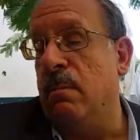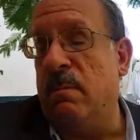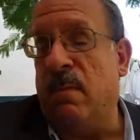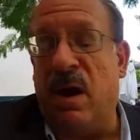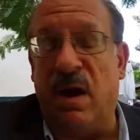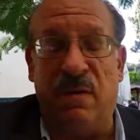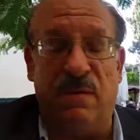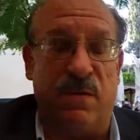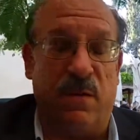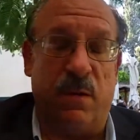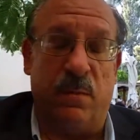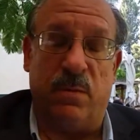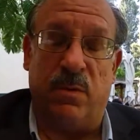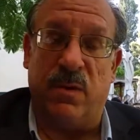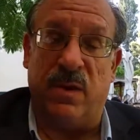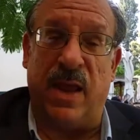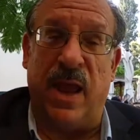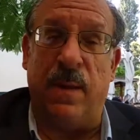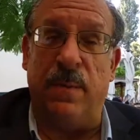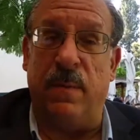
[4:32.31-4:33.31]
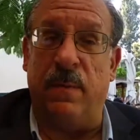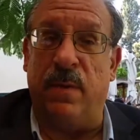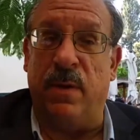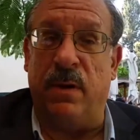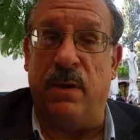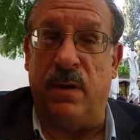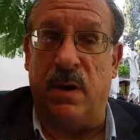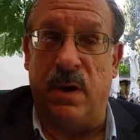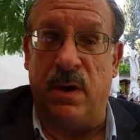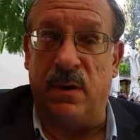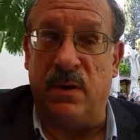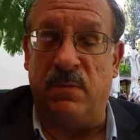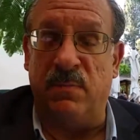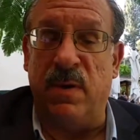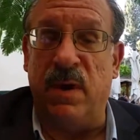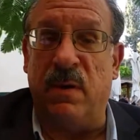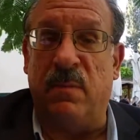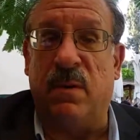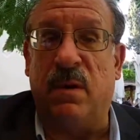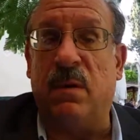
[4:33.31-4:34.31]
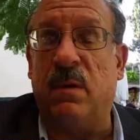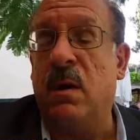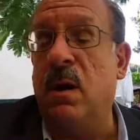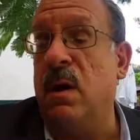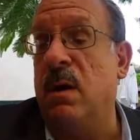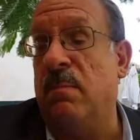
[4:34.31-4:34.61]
My verbal capability is minimal,